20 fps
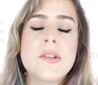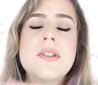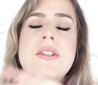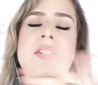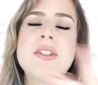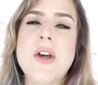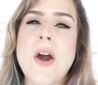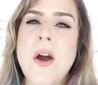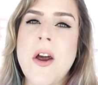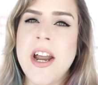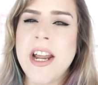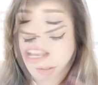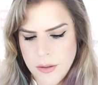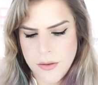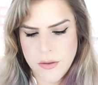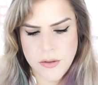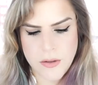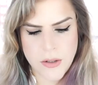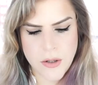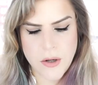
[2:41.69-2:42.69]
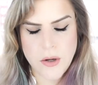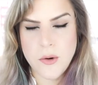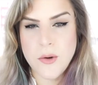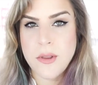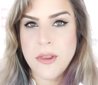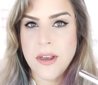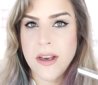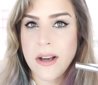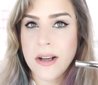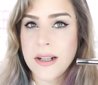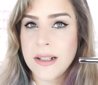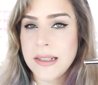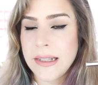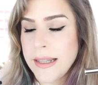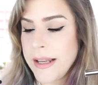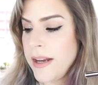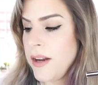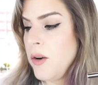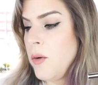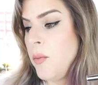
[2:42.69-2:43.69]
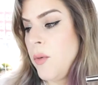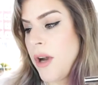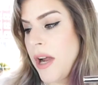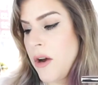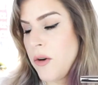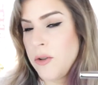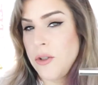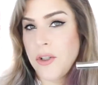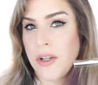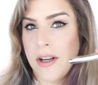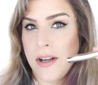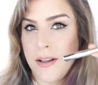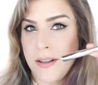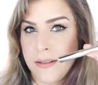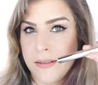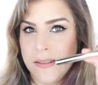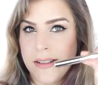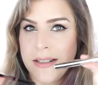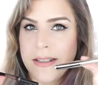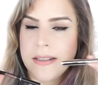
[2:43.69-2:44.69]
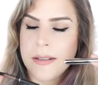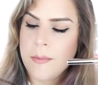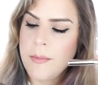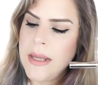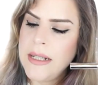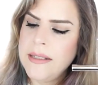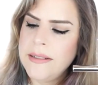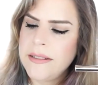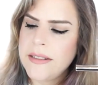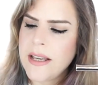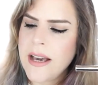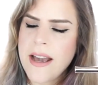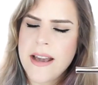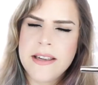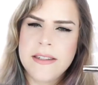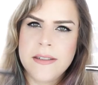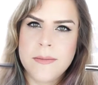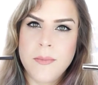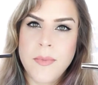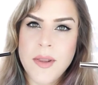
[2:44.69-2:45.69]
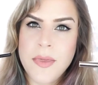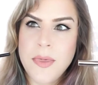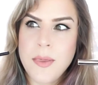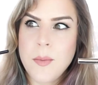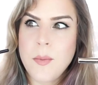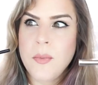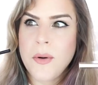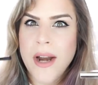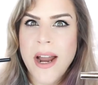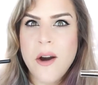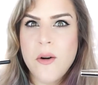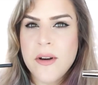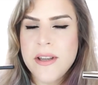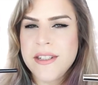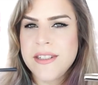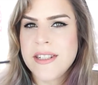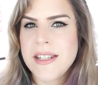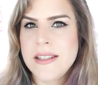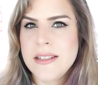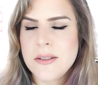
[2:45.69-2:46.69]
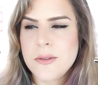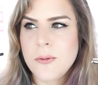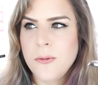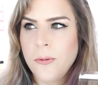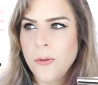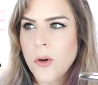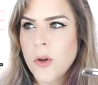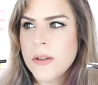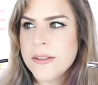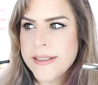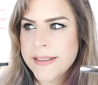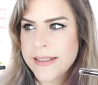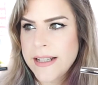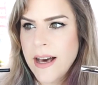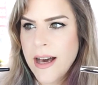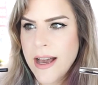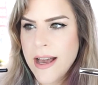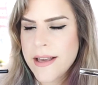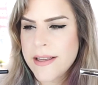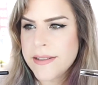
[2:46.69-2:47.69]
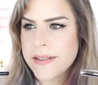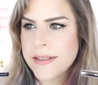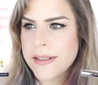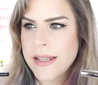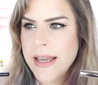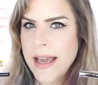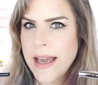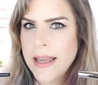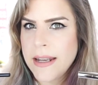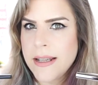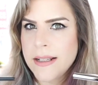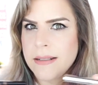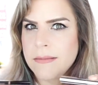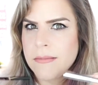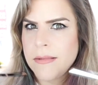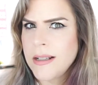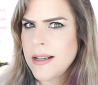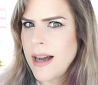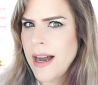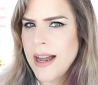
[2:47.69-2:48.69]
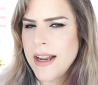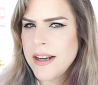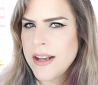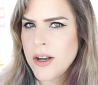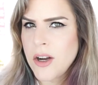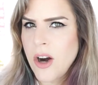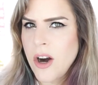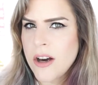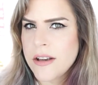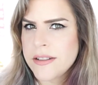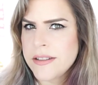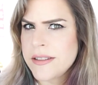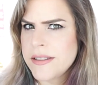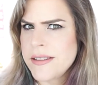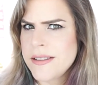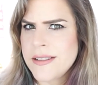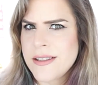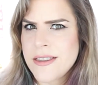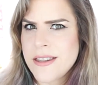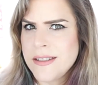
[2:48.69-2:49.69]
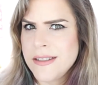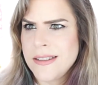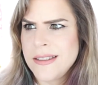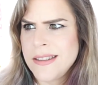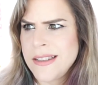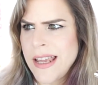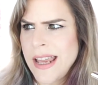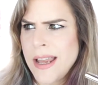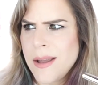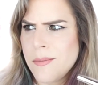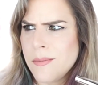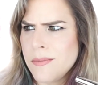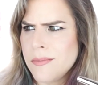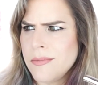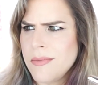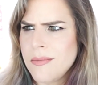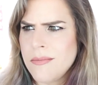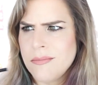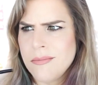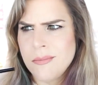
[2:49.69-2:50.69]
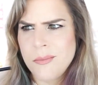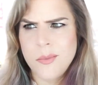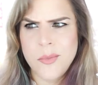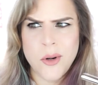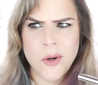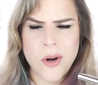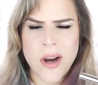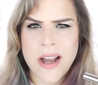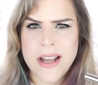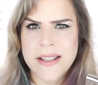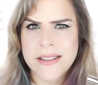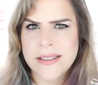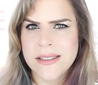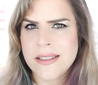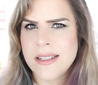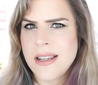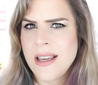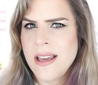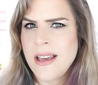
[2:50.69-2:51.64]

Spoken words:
Sorry. So the clear brow gel is a mini size, but the Brow Wiz is full size, and it kind of costs the same price